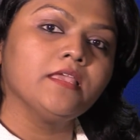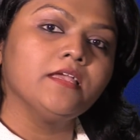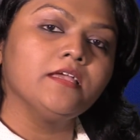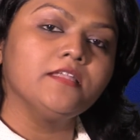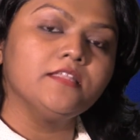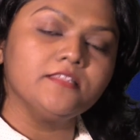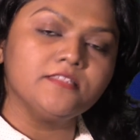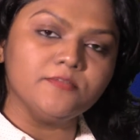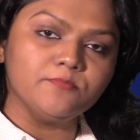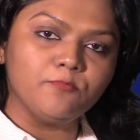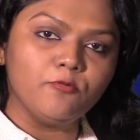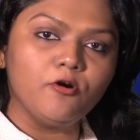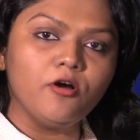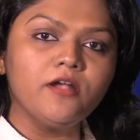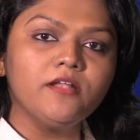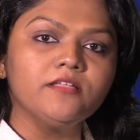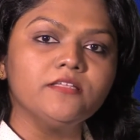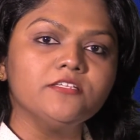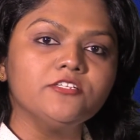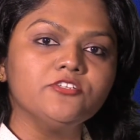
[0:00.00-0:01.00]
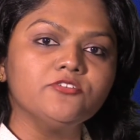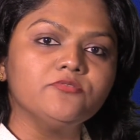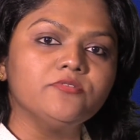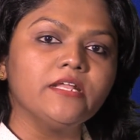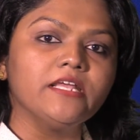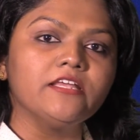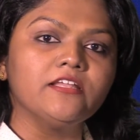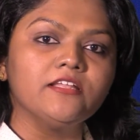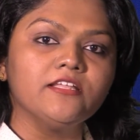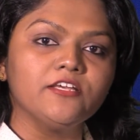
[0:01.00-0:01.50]
It is important to
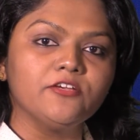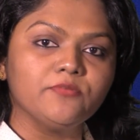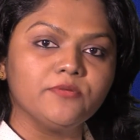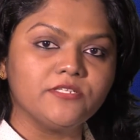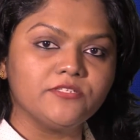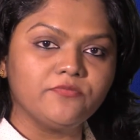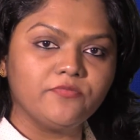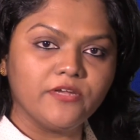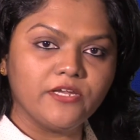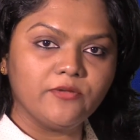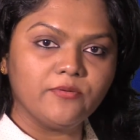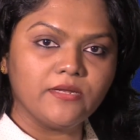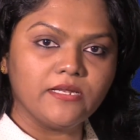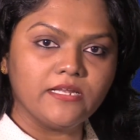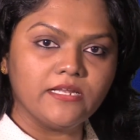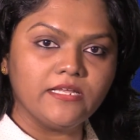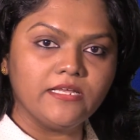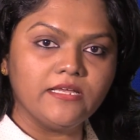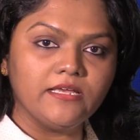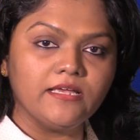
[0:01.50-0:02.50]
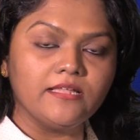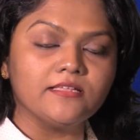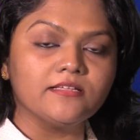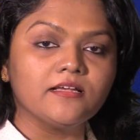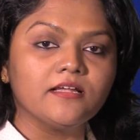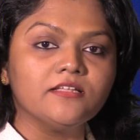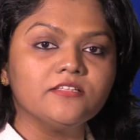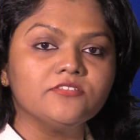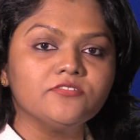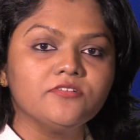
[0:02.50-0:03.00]
drink liquids frequently and
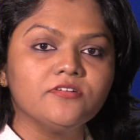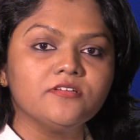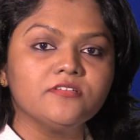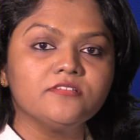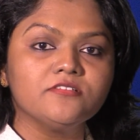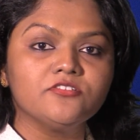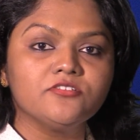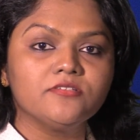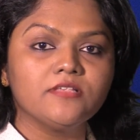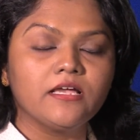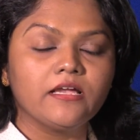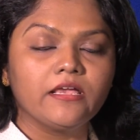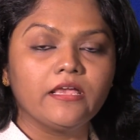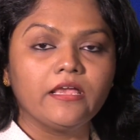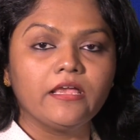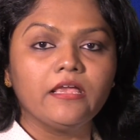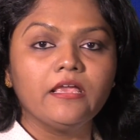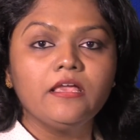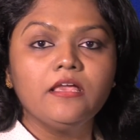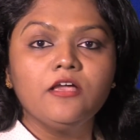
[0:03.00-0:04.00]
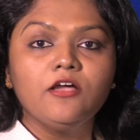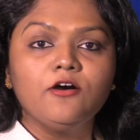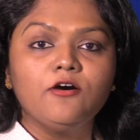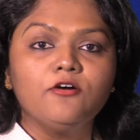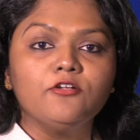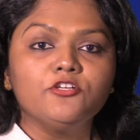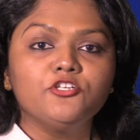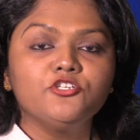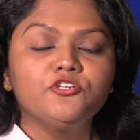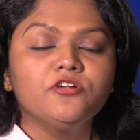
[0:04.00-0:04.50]
consider sucking
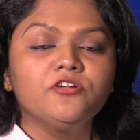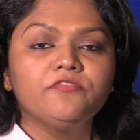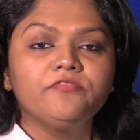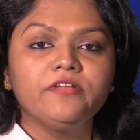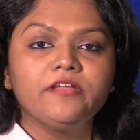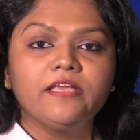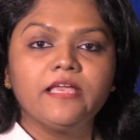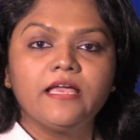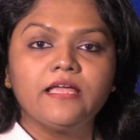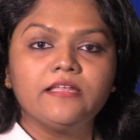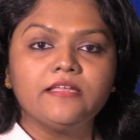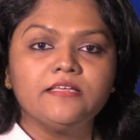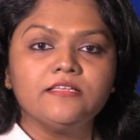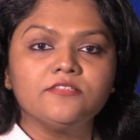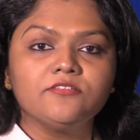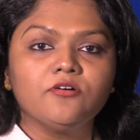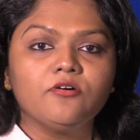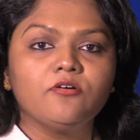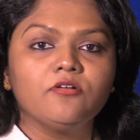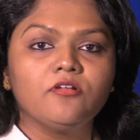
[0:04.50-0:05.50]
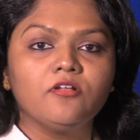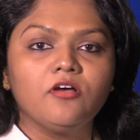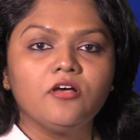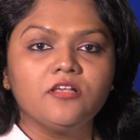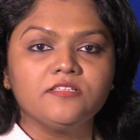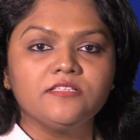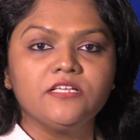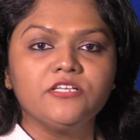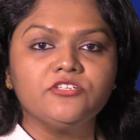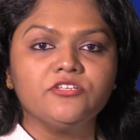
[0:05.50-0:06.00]
on sugar free candies or
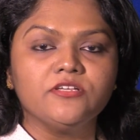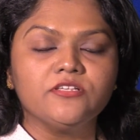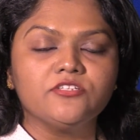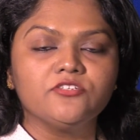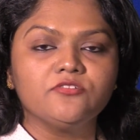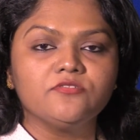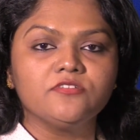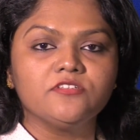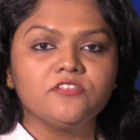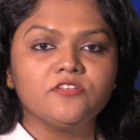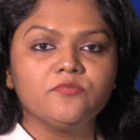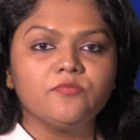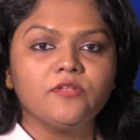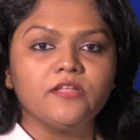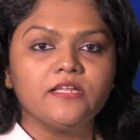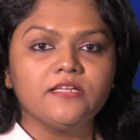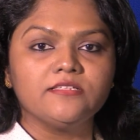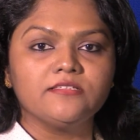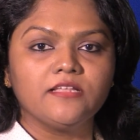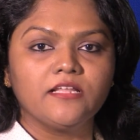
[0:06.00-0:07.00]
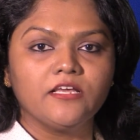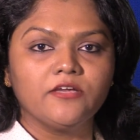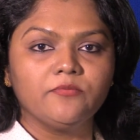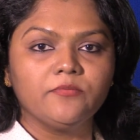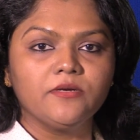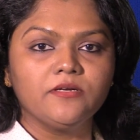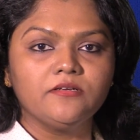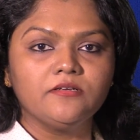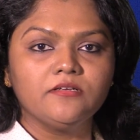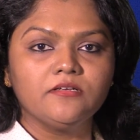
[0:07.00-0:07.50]
lozenges to stimulate
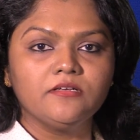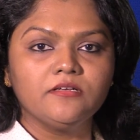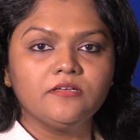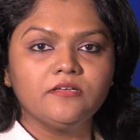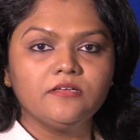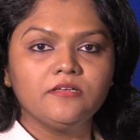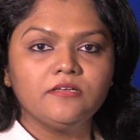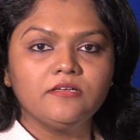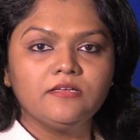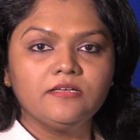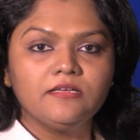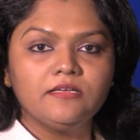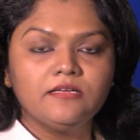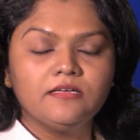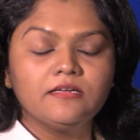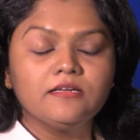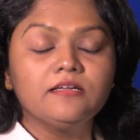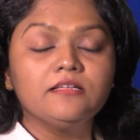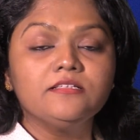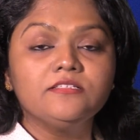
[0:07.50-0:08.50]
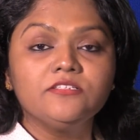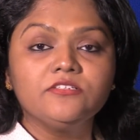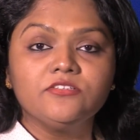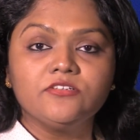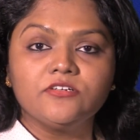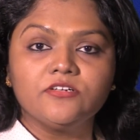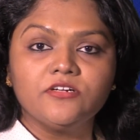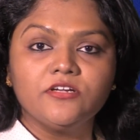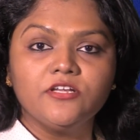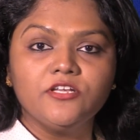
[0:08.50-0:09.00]
saliva consider
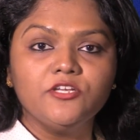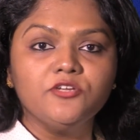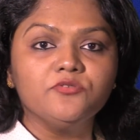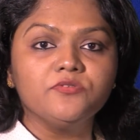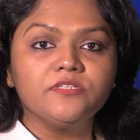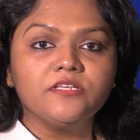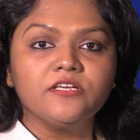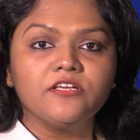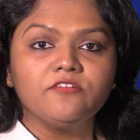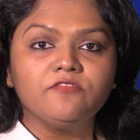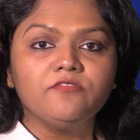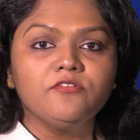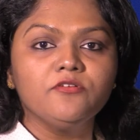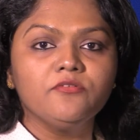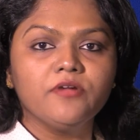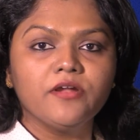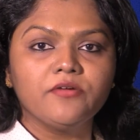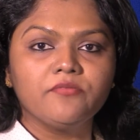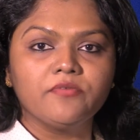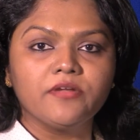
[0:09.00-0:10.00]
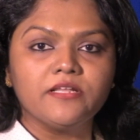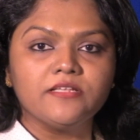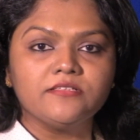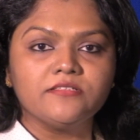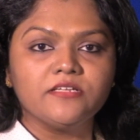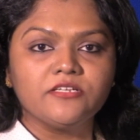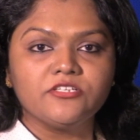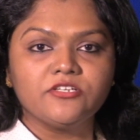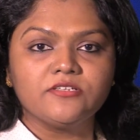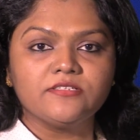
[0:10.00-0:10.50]
using a fluoride rinse
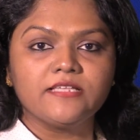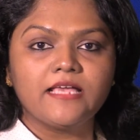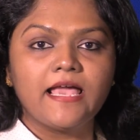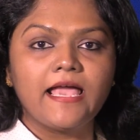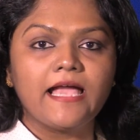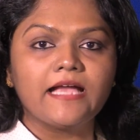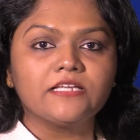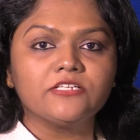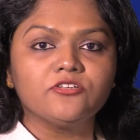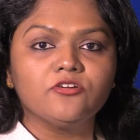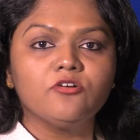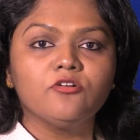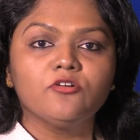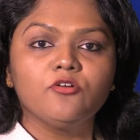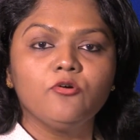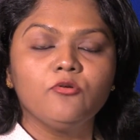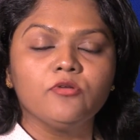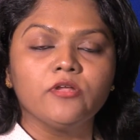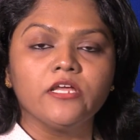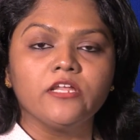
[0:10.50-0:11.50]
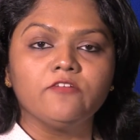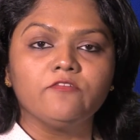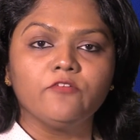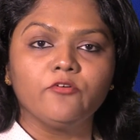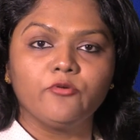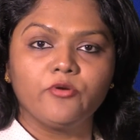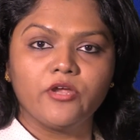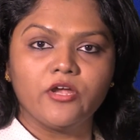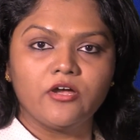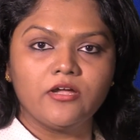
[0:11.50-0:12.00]
such as ACT or Colgate
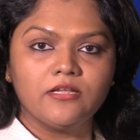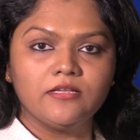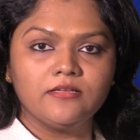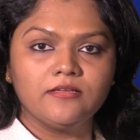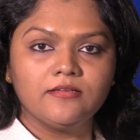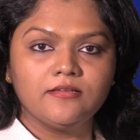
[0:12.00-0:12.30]
Fluorigard.